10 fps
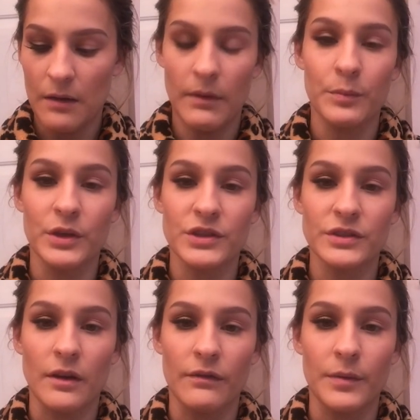my
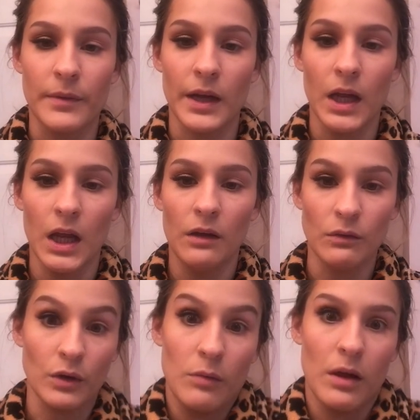brushes off on my
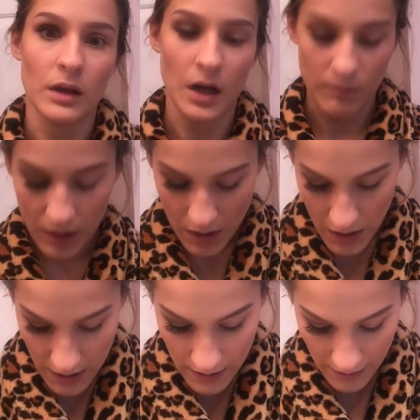robe all the time.
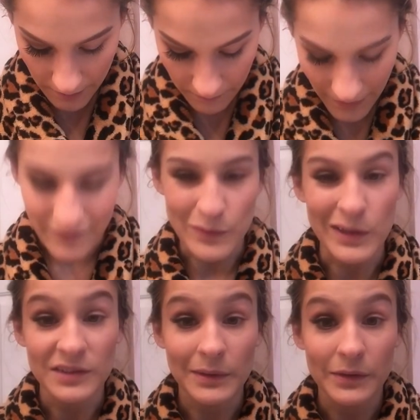I have to
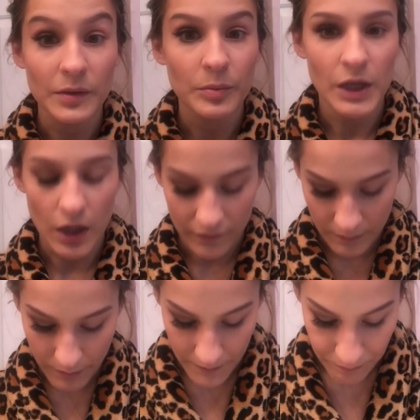wash my robe pretty
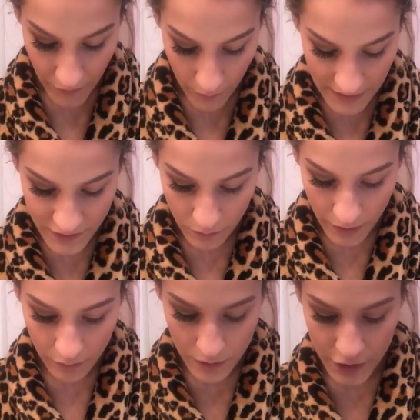often. But okay, so
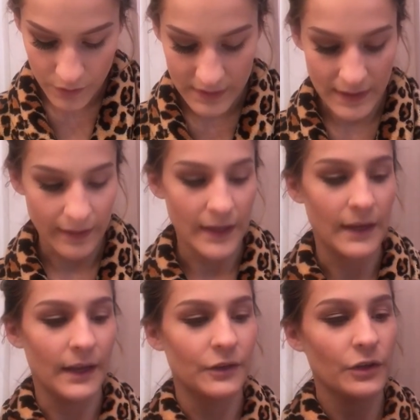what you want to do is take that
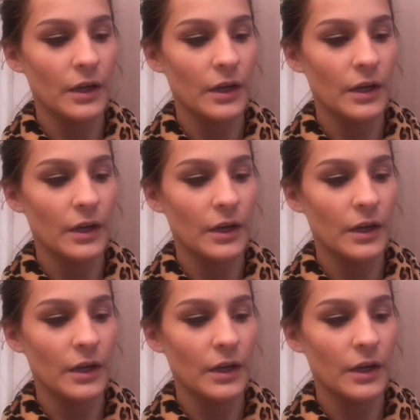Nectar